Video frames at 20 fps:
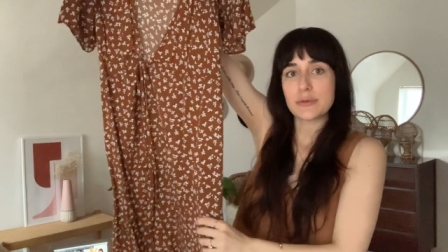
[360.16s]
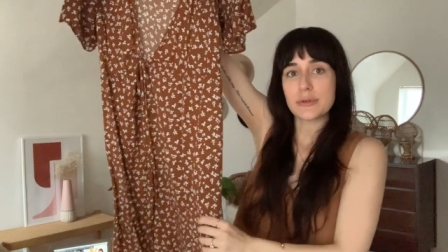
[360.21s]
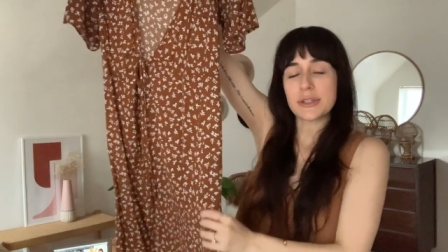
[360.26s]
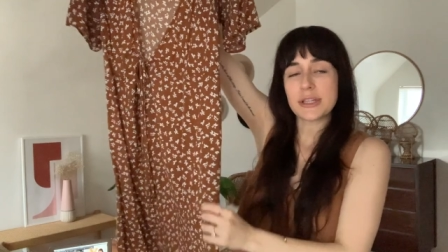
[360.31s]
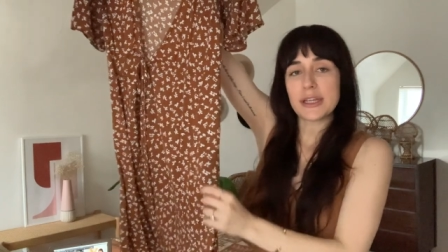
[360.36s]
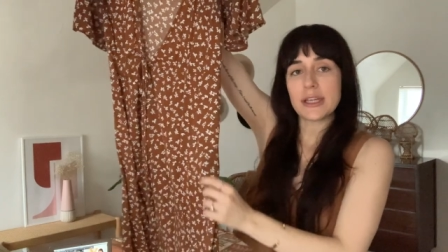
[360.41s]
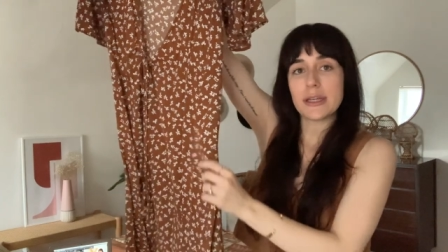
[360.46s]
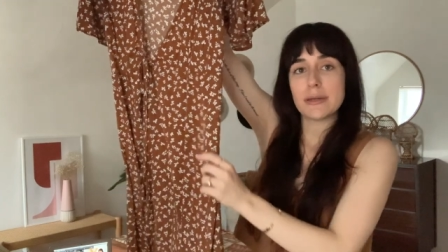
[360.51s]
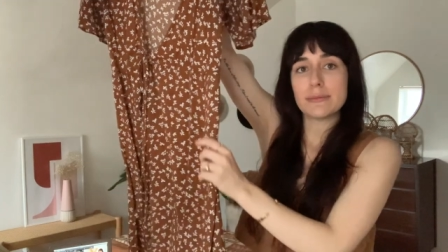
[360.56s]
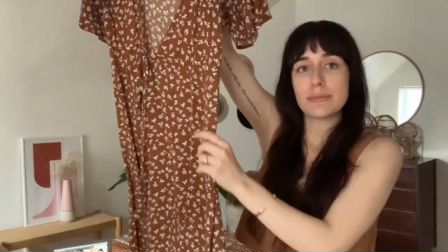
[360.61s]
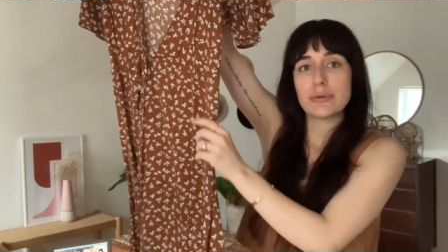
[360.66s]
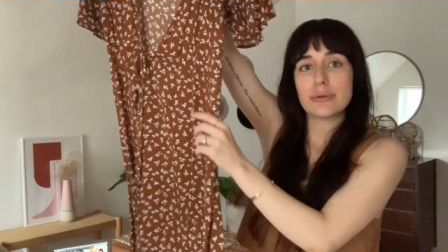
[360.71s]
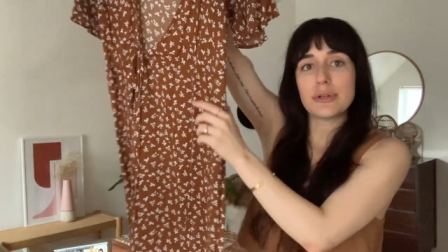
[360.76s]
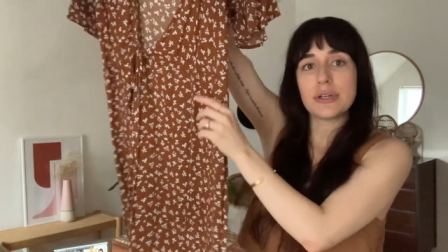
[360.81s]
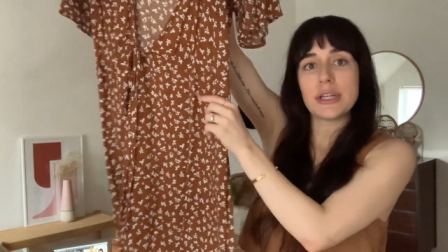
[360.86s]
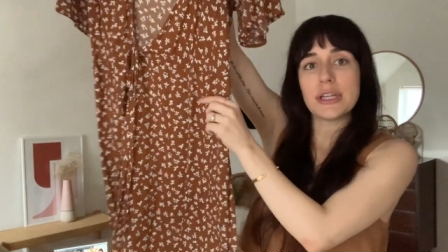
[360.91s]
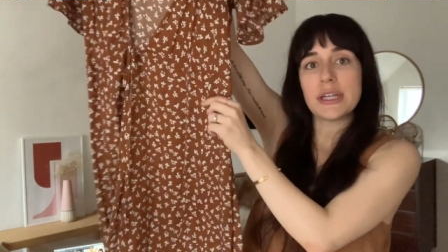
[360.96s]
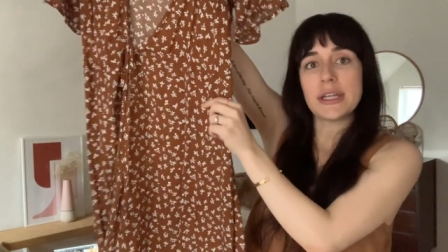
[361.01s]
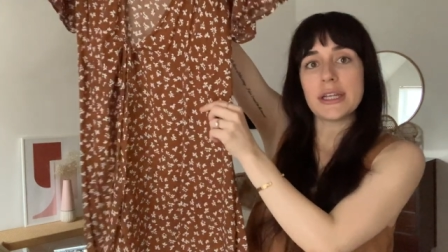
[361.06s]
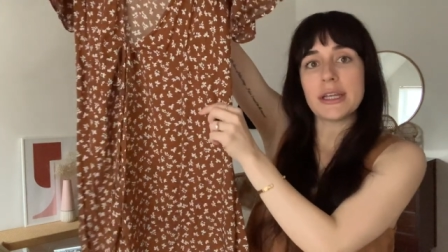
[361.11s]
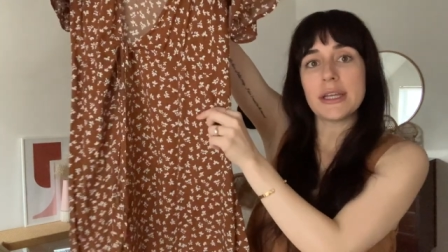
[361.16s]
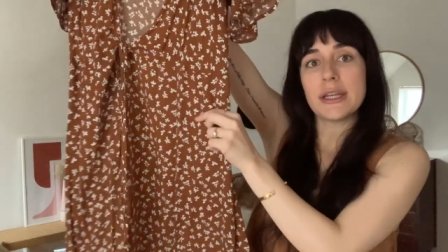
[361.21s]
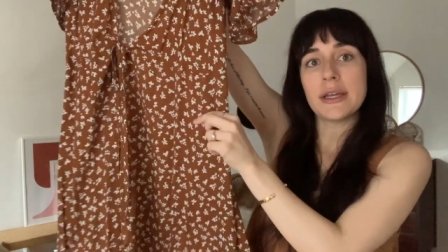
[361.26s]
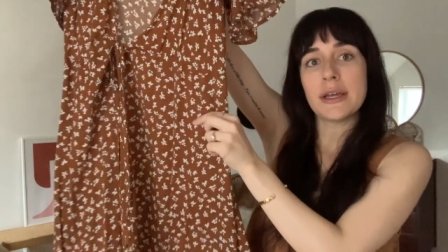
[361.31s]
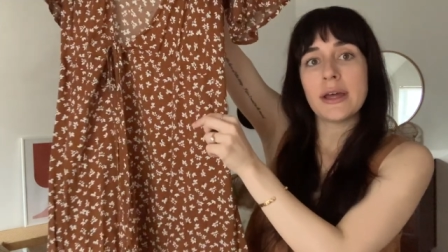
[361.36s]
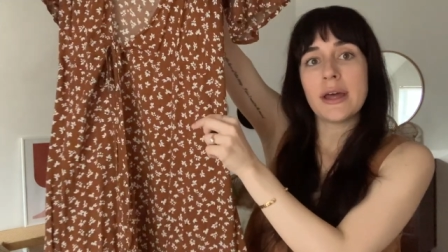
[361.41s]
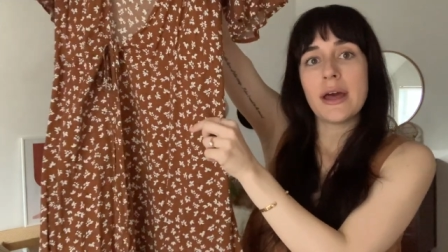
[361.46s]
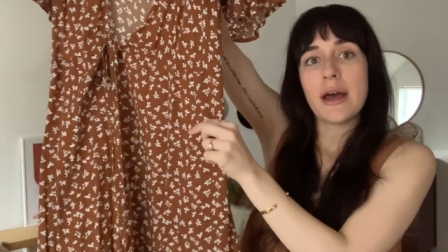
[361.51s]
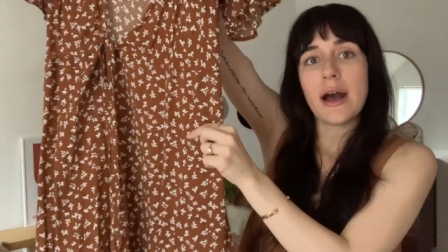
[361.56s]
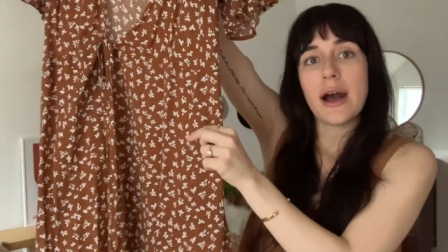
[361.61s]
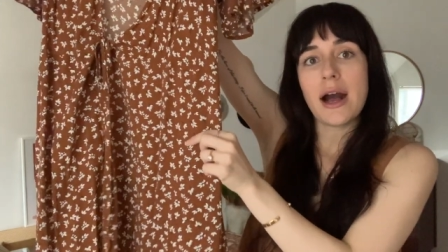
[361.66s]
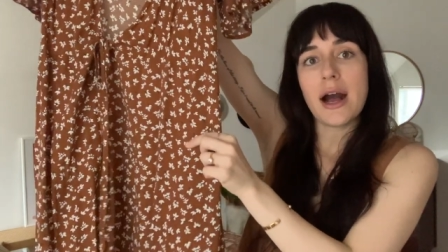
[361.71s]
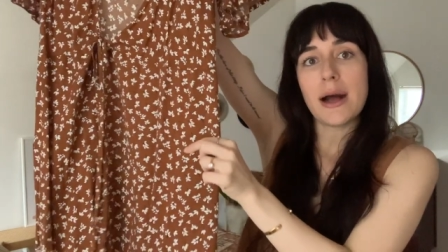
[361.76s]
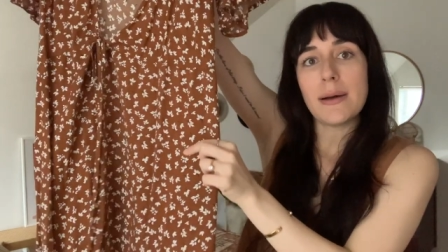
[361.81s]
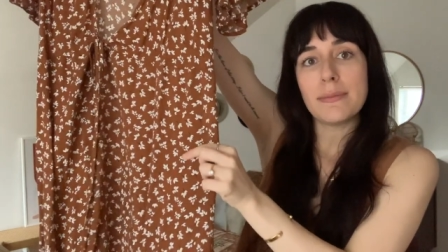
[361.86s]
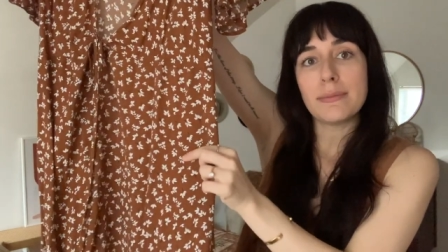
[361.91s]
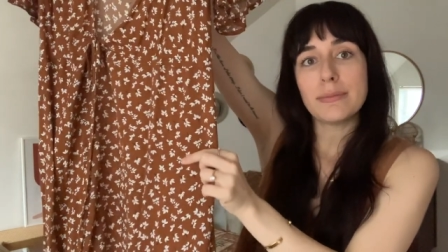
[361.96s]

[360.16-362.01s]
really pretty um,